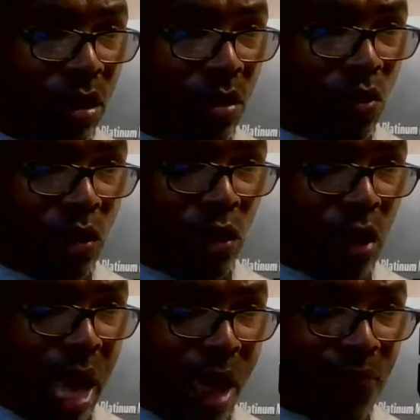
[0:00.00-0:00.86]
What you
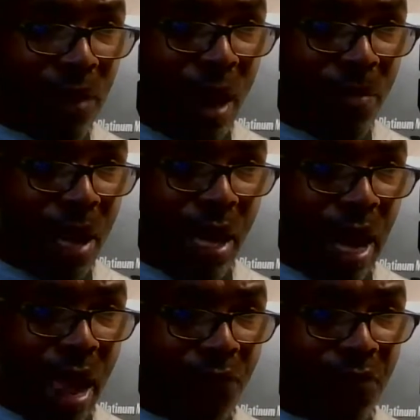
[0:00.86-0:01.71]
laughing at? I'm not
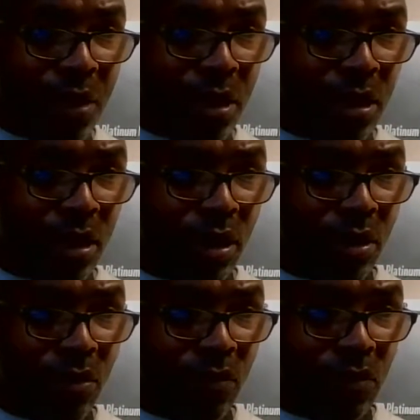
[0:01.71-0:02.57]
laughing.
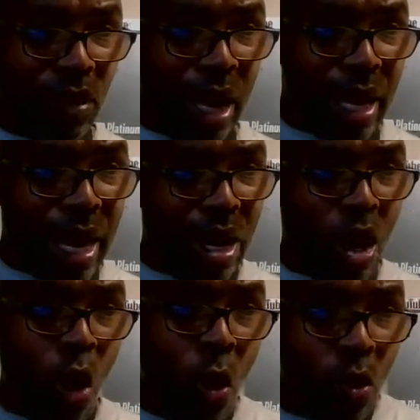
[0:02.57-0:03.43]
I got a
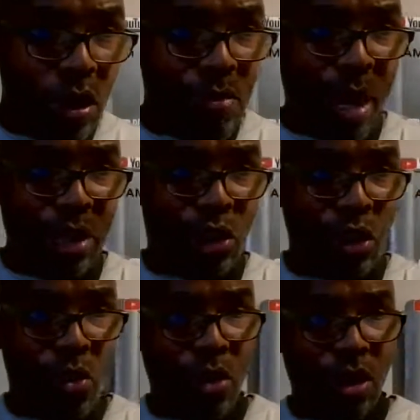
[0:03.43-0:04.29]
hole in my
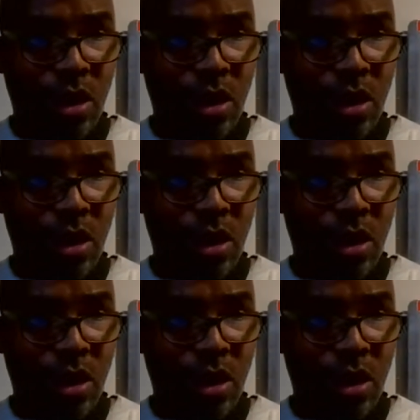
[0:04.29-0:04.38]
joint.